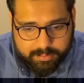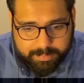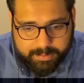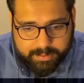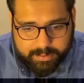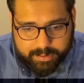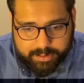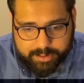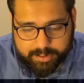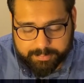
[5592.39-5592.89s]
But
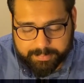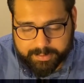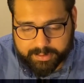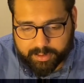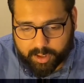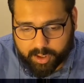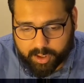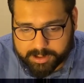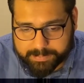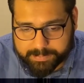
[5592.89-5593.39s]
the
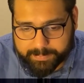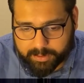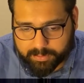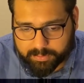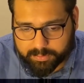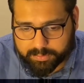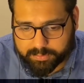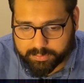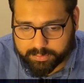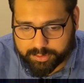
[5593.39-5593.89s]

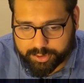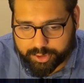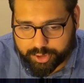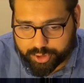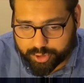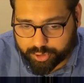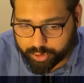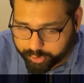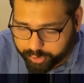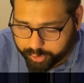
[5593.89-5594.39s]
hospital
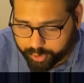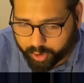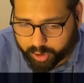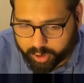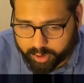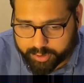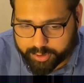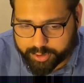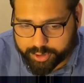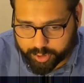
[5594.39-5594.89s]
should
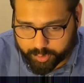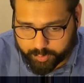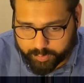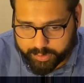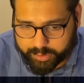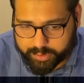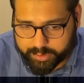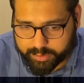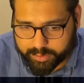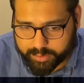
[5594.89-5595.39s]
not do it.